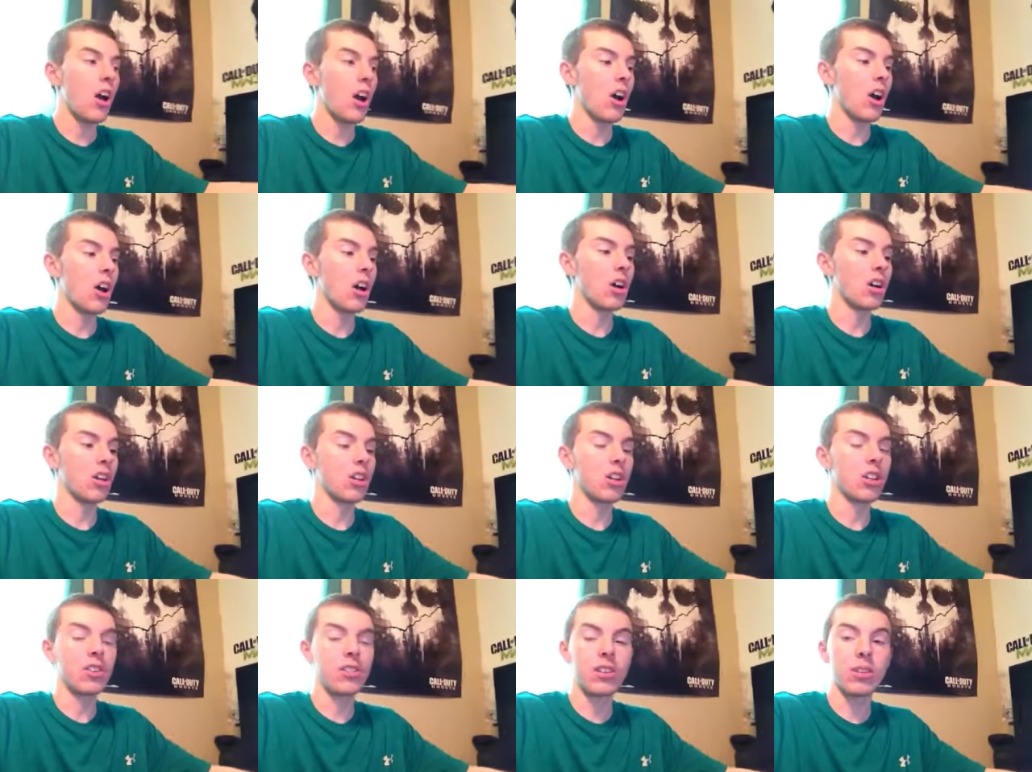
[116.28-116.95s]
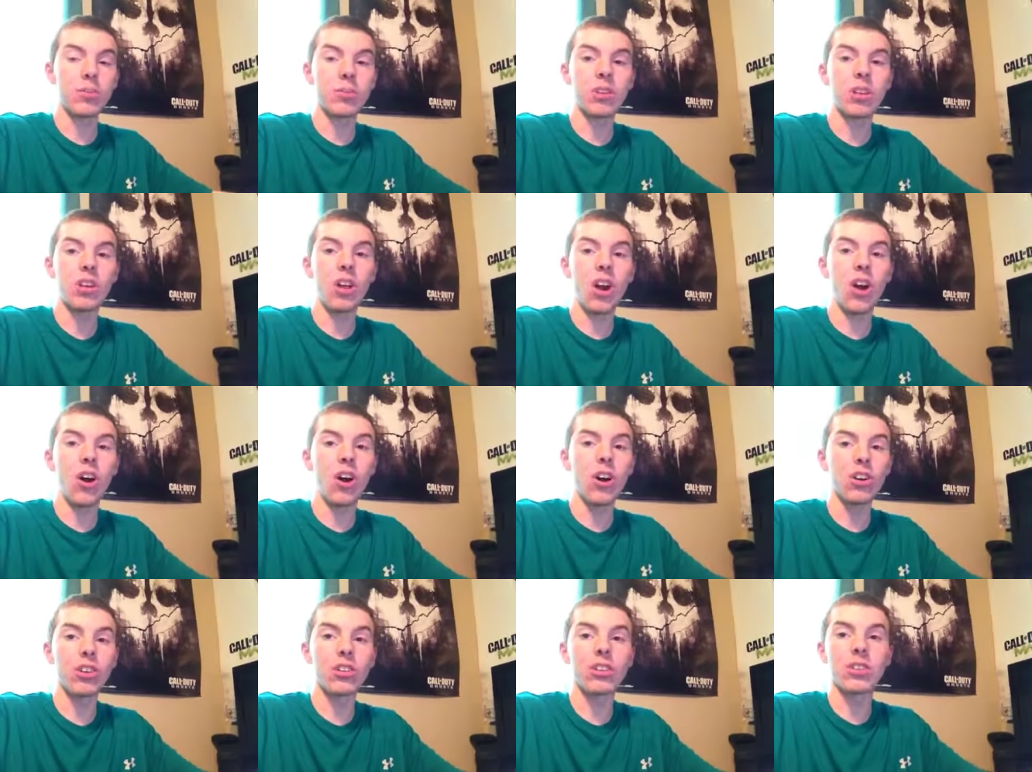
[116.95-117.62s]
uh, it's going to be
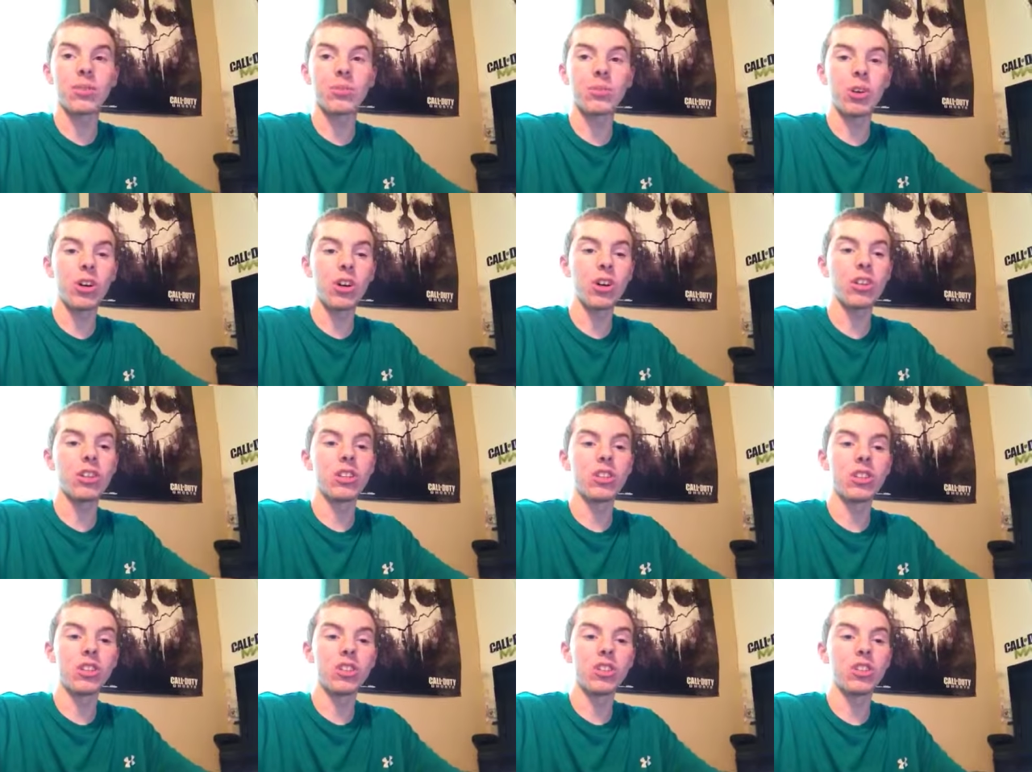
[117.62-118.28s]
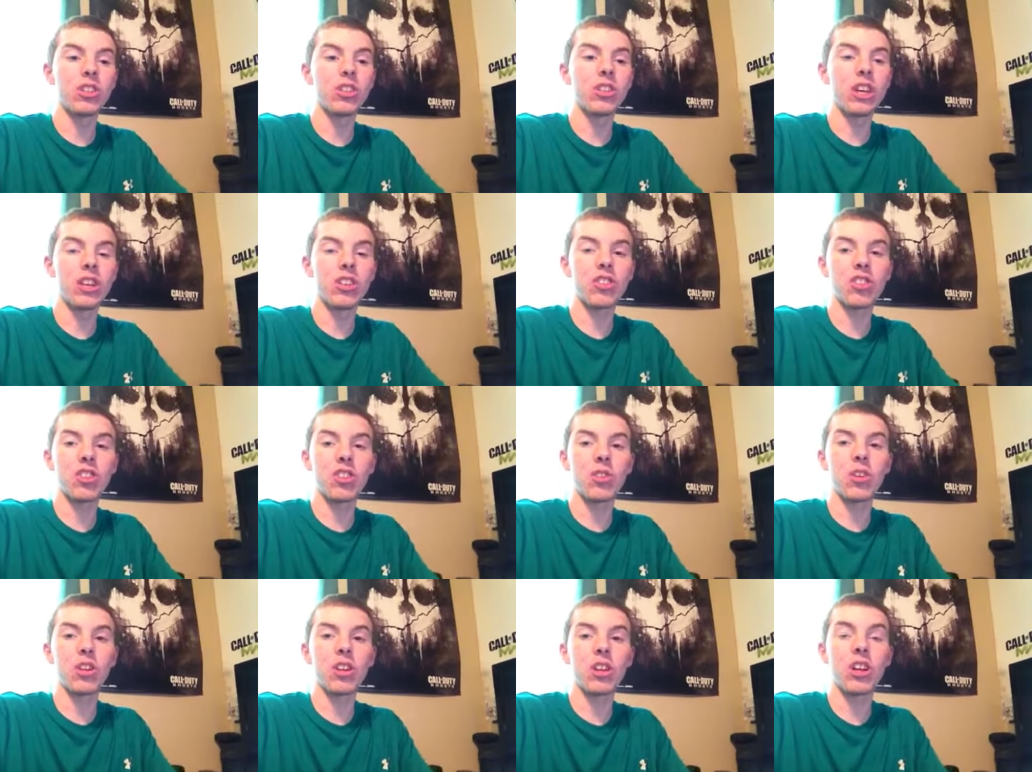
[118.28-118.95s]
awesome on the next
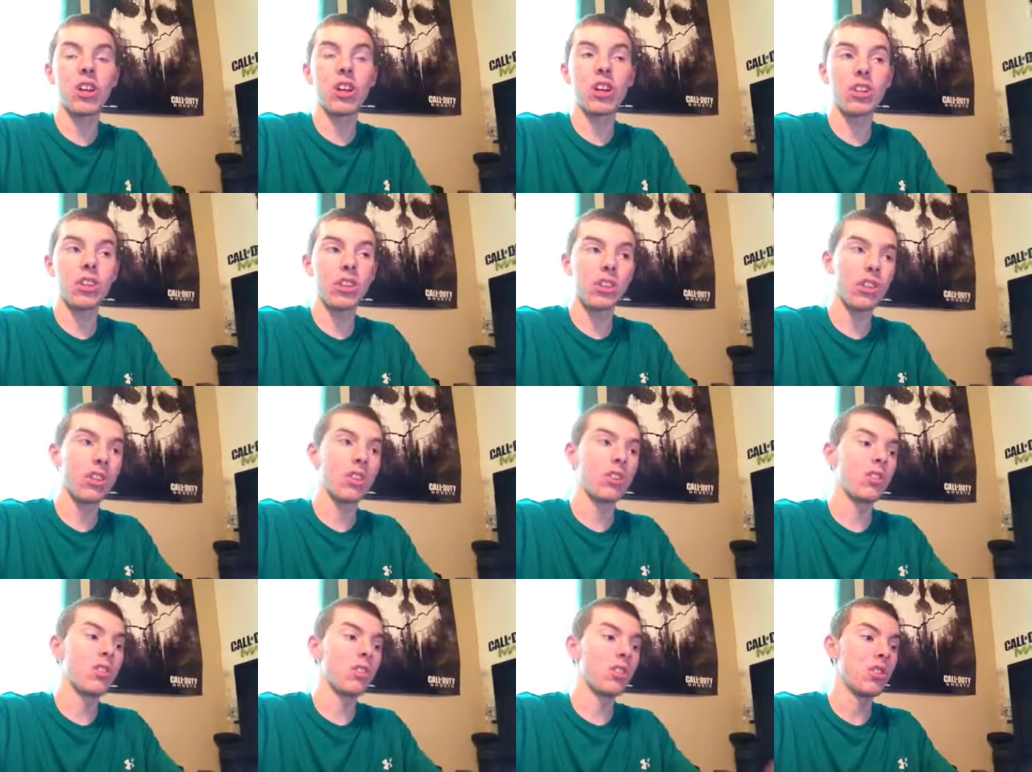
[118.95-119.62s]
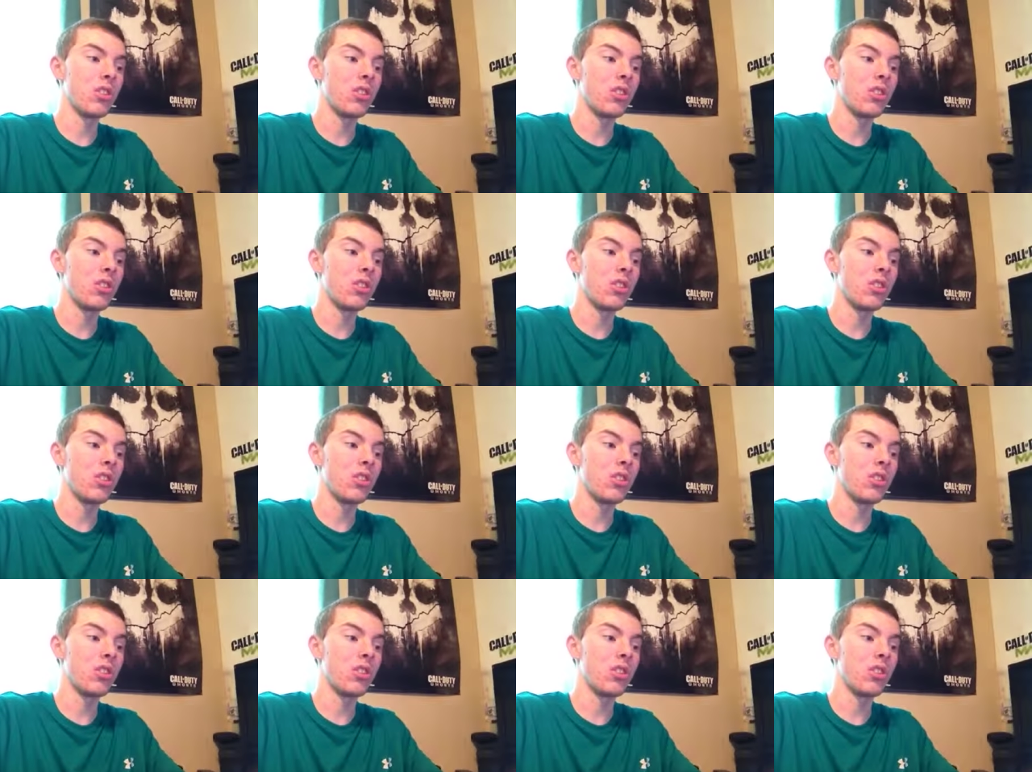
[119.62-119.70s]
generation or the